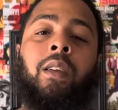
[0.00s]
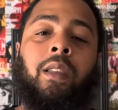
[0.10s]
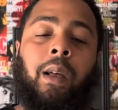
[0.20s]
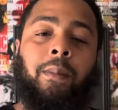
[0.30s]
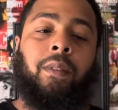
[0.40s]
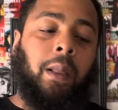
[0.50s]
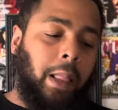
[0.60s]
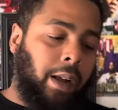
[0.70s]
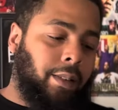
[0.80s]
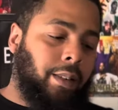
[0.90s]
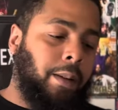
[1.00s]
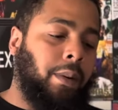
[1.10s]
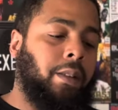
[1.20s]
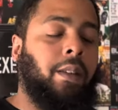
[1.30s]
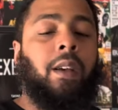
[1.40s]
You know what I'm saying? Like I said,
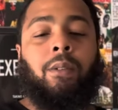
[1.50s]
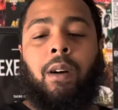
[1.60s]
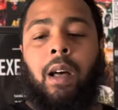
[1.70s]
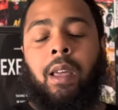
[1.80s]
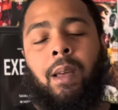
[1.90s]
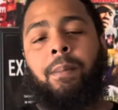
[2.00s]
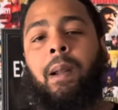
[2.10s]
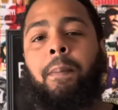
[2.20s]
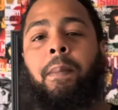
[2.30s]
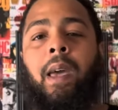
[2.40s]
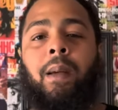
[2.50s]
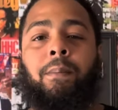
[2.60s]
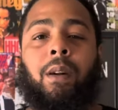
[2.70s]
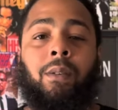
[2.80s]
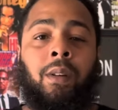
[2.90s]
my channel got hit. But I'm back,
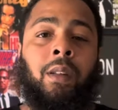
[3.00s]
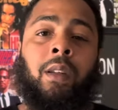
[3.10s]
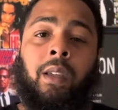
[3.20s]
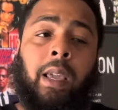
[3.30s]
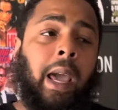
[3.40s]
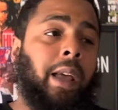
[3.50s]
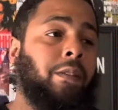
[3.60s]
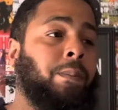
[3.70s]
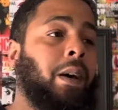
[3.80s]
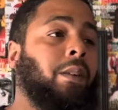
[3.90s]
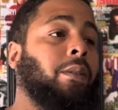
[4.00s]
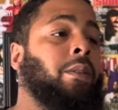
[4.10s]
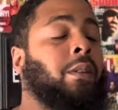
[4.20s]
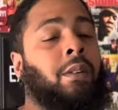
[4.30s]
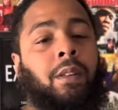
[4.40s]
bro. Gas pedal.
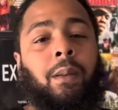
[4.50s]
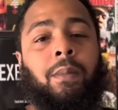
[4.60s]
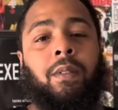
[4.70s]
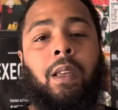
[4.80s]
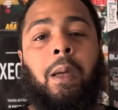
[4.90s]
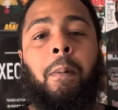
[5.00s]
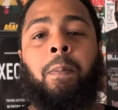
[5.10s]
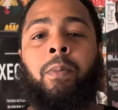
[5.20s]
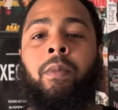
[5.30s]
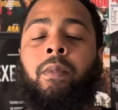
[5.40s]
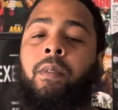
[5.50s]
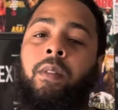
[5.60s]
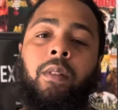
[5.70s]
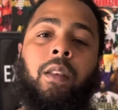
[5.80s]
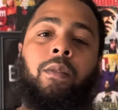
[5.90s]
You know what I'm saying?
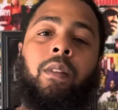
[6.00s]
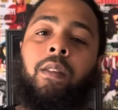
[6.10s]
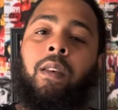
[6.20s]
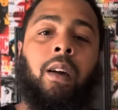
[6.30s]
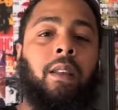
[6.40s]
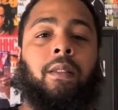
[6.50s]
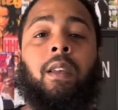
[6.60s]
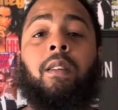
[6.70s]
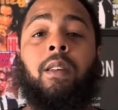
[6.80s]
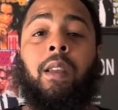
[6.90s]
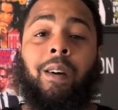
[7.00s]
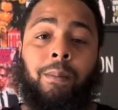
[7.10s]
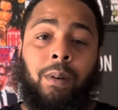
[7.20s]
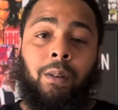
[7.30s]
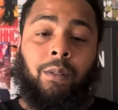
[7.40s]
This hoodie season now,
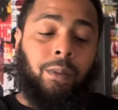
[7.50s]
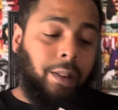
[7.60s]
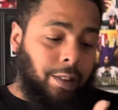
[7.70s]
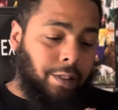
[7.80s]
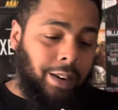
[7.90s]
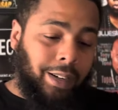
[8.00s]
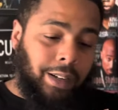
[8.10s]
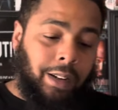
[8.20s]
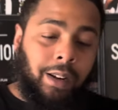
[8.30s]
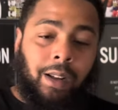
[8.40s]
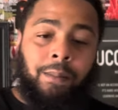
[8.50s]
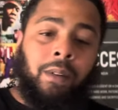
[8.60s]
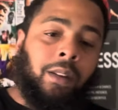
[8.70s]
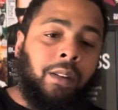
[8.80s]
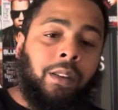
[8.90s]
bro. Twizzy turning it up.
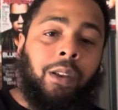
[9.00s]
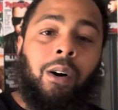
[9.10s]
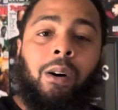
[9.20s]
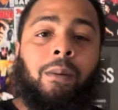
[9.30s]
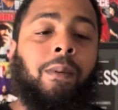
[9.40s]
Y'all